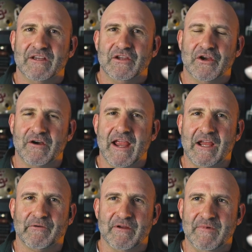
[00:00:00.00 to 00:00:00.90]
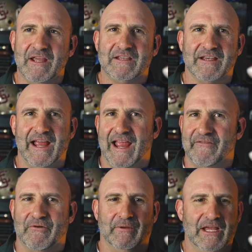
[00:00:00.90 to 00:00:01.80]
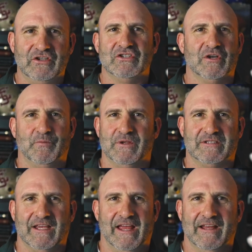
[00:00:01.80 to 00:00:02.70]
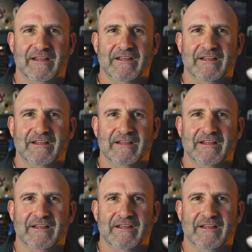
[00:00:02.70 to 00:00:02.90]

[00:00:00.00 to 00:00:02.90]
you're angry at me because I have a relationship with this guy.